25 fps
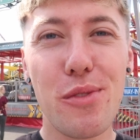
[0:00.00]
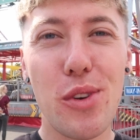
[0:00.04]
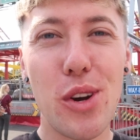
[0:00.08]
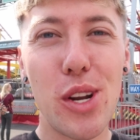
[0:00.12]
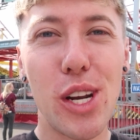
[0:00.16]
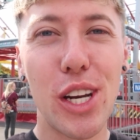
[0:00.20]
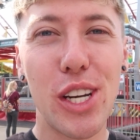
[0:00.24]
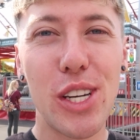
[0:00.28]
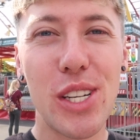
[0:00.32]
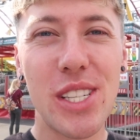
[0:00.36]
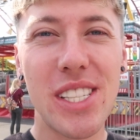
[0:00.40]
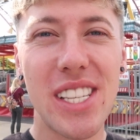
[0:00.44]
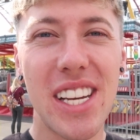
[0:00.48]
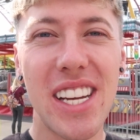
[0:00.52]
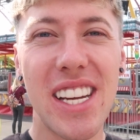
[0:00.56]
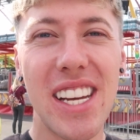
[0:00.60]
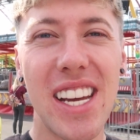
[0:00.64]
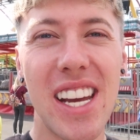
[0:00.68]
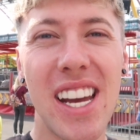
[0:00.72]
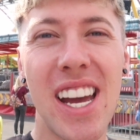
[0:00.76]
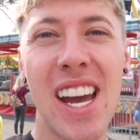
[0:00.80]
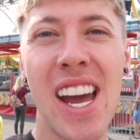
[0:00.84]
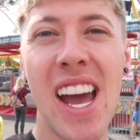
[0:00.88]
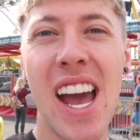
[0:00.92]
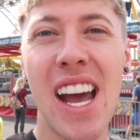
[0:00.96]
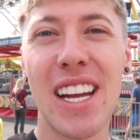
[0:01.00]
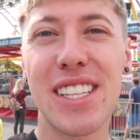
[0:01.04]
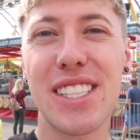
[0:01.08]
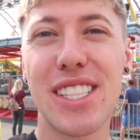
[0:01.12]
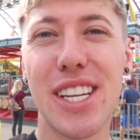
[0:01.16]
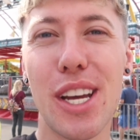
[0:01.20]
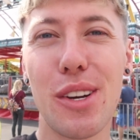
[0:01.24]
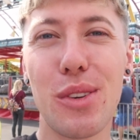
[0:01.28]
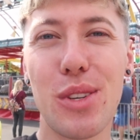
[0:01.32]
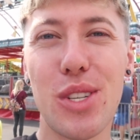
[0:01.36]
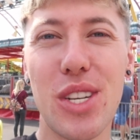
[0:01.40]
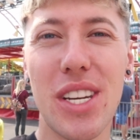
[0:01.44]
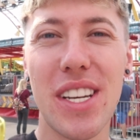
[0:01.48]
the roller coaster here at
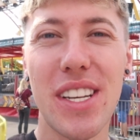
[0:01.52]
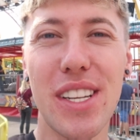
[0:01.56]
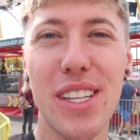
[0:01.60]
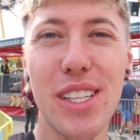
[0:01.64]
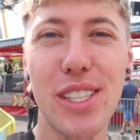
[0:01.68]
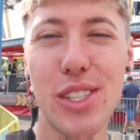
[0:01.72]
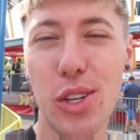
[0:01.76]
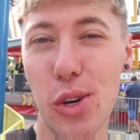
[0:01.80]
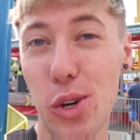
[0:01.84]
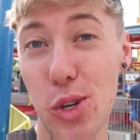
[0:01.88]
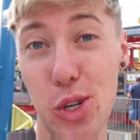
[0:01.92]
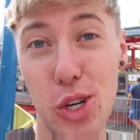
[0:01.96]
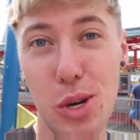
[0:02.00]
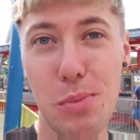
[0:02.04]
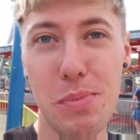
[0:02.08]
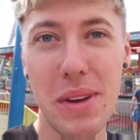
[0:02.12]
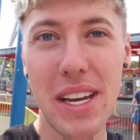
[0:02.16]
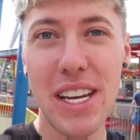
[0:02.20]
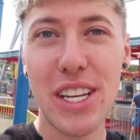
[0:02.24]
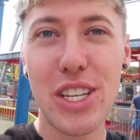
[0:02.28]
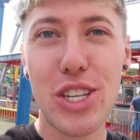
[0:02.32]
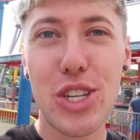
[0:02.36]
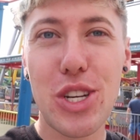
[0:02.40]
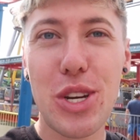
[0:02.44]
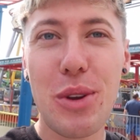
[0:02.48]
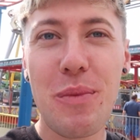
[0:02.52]
South Shields, Ocean Beach.